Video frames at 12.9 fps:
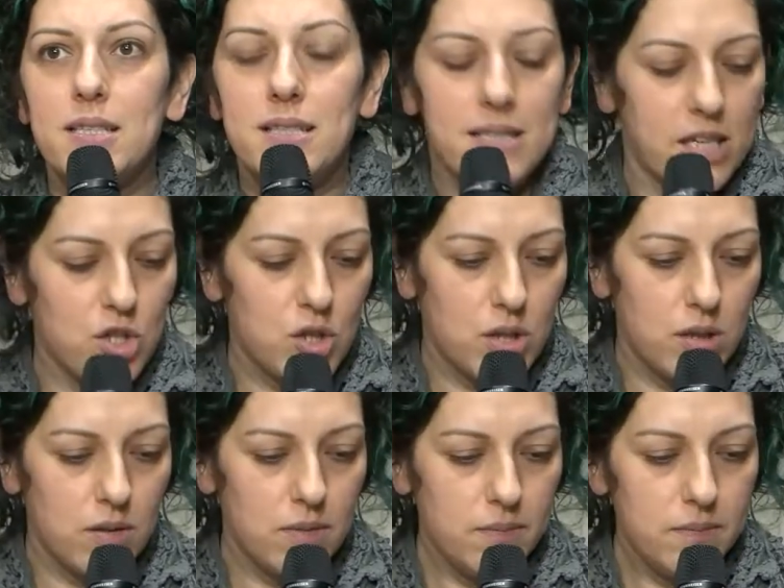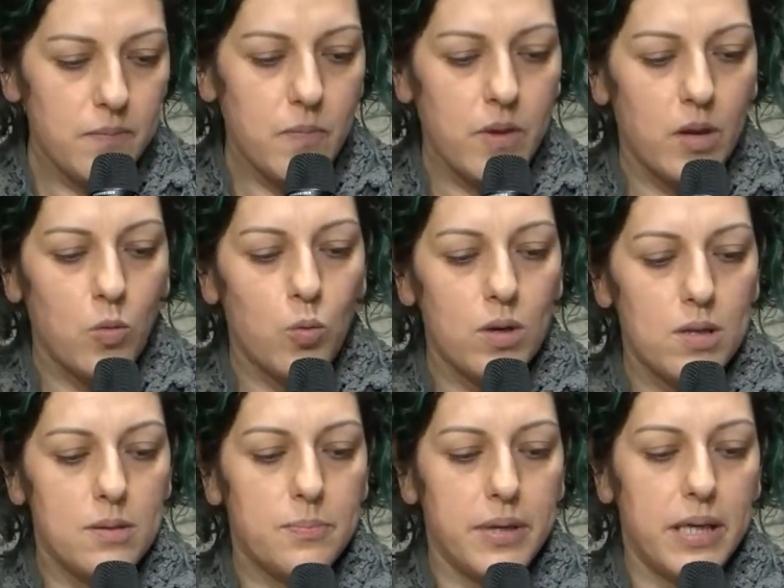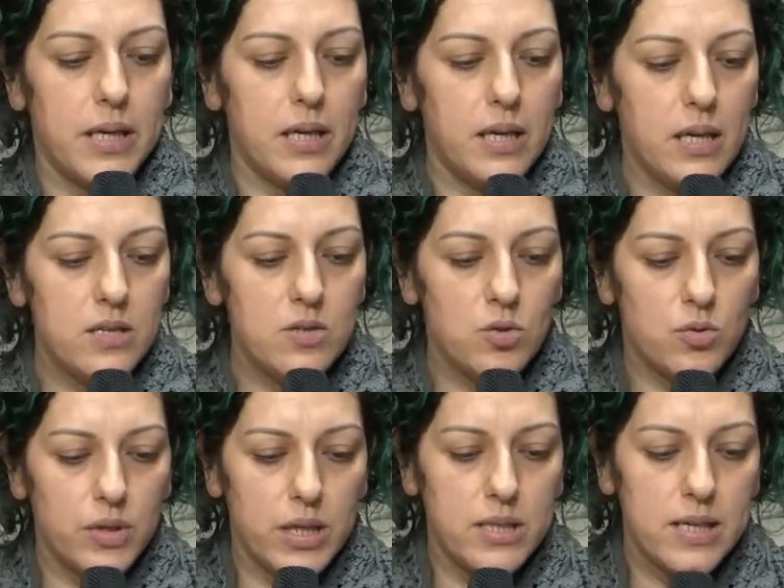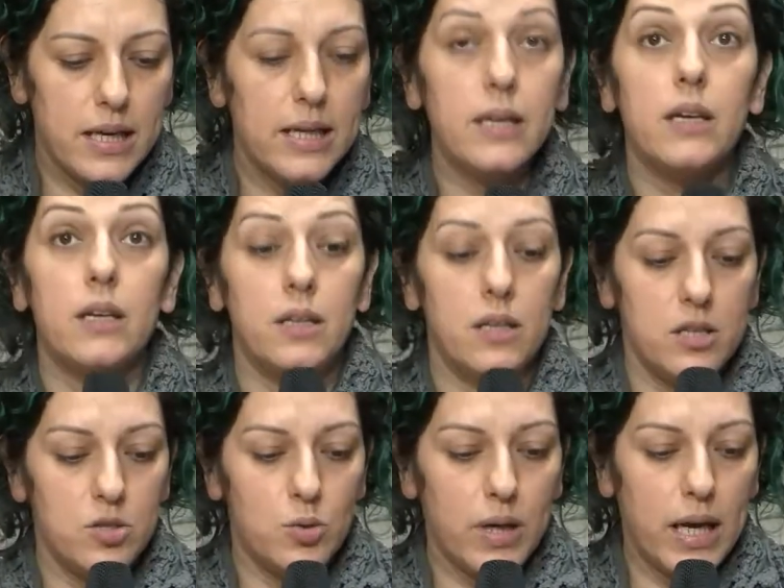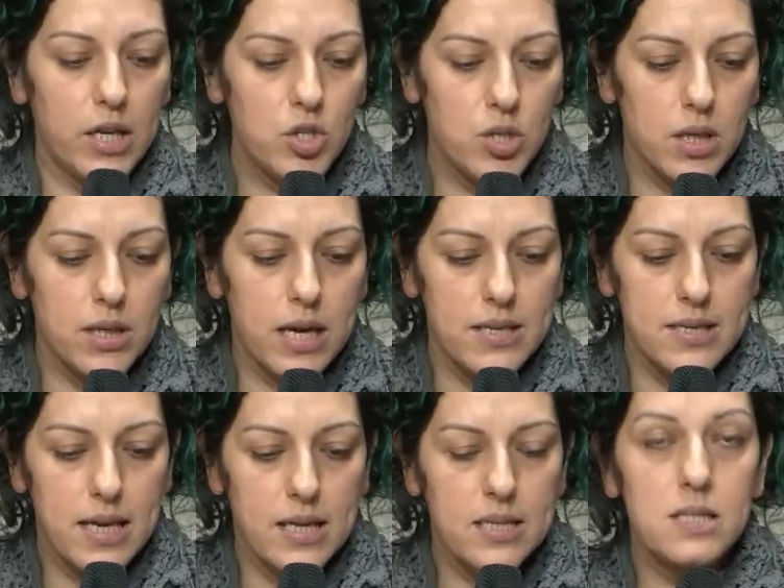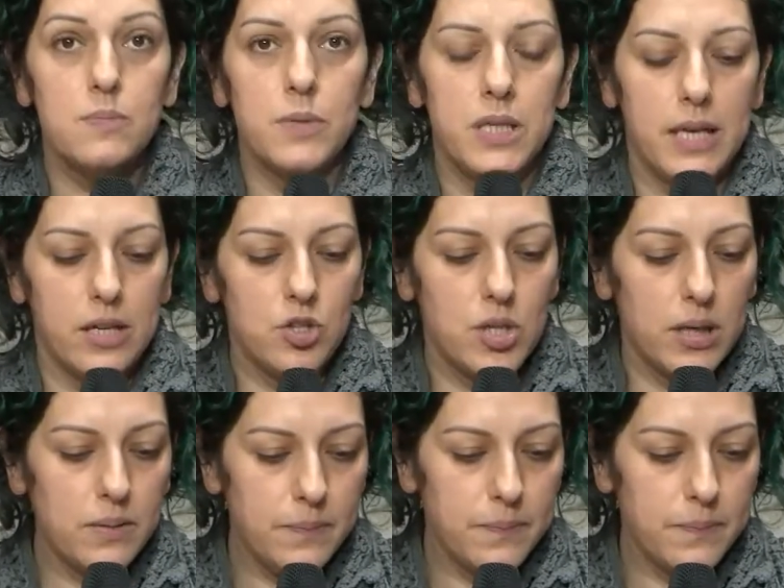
session will be Historytelling in Education and Dance Mediation.